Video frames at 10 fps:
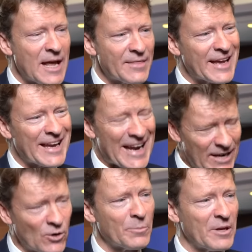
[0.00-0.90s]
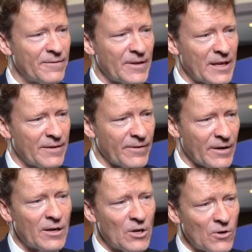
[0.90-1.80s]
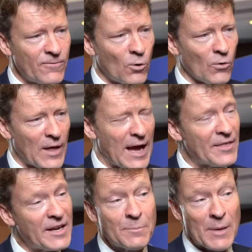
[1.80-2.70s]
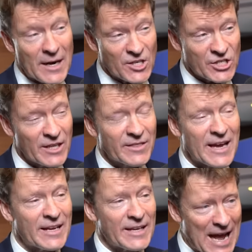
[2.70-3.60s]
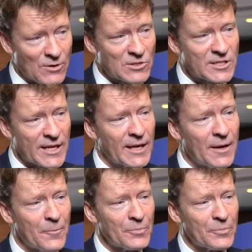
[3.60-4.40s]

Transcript: They cannot be forgiven for that. They need punishing. They need ousting.